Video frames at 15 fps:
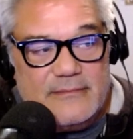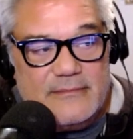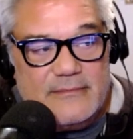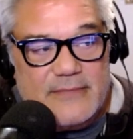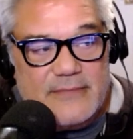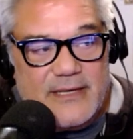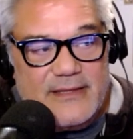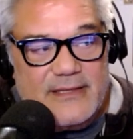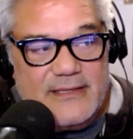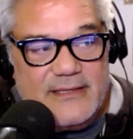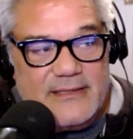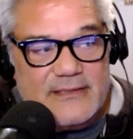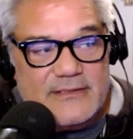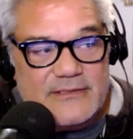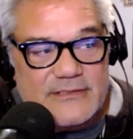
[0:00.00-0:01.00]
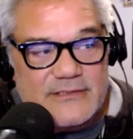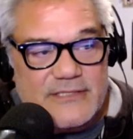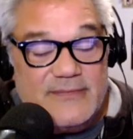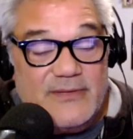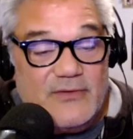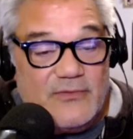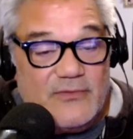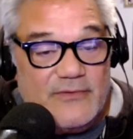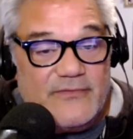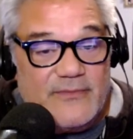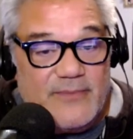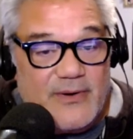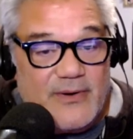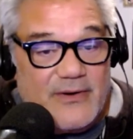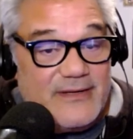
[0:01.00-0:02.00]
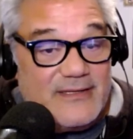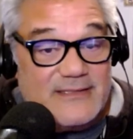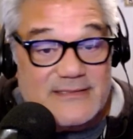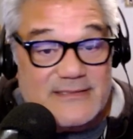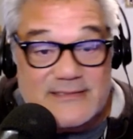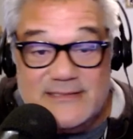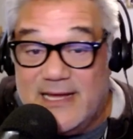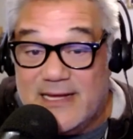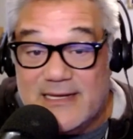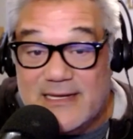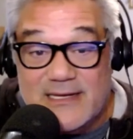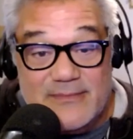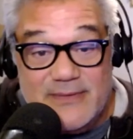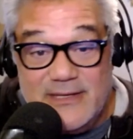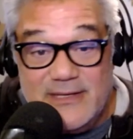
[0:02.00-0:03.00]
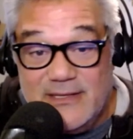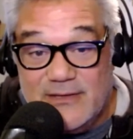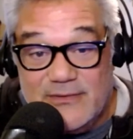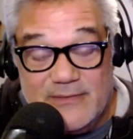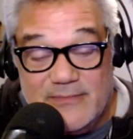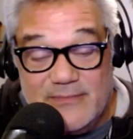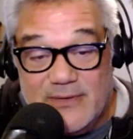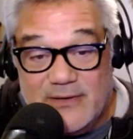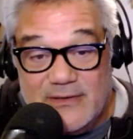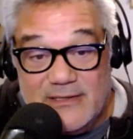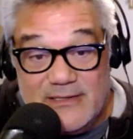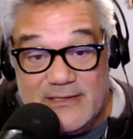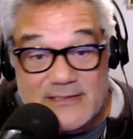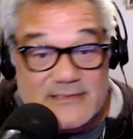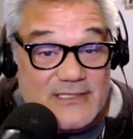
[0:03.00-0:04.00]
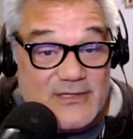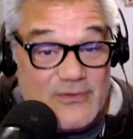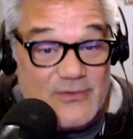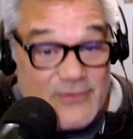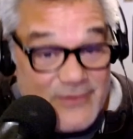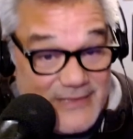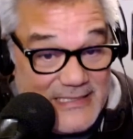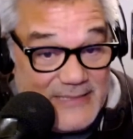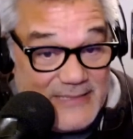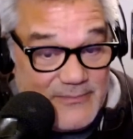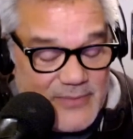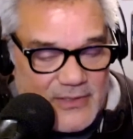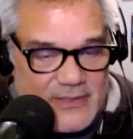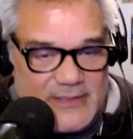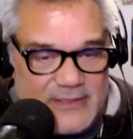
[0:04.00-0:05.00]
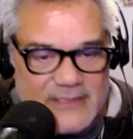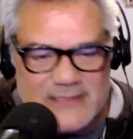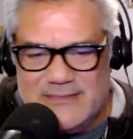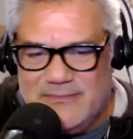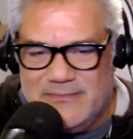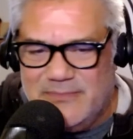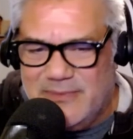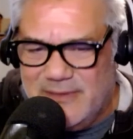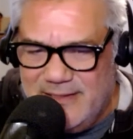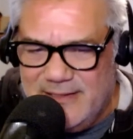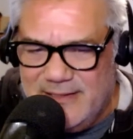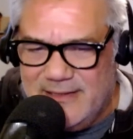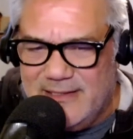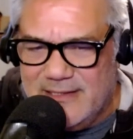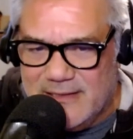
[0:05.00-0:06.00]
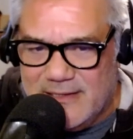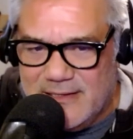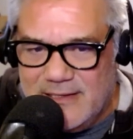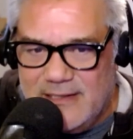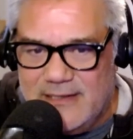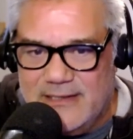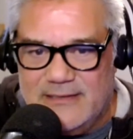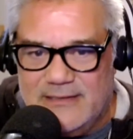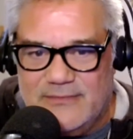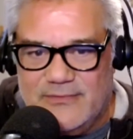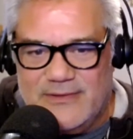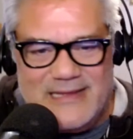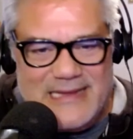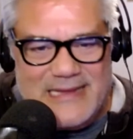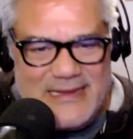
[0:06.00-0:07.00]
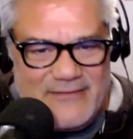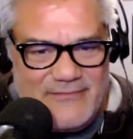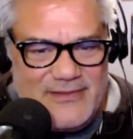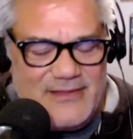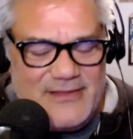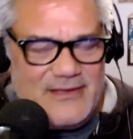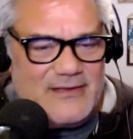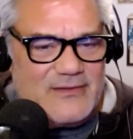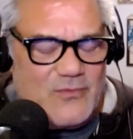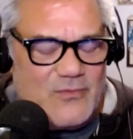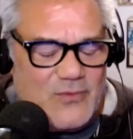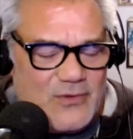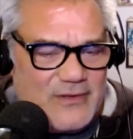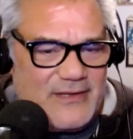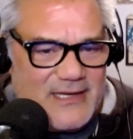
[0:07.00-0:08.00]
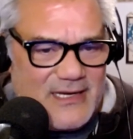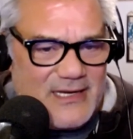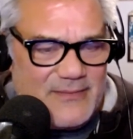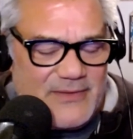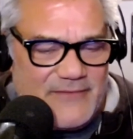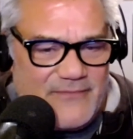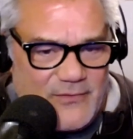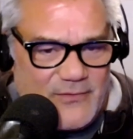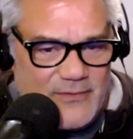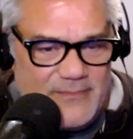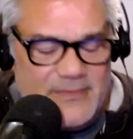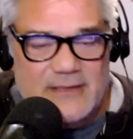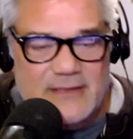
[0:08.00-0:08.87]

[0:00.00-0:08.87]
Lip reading: But I think there's going to be room for party, and it's not going to be the Green Party, because the Green Party is completely aligned with everything in the World Economic Forum,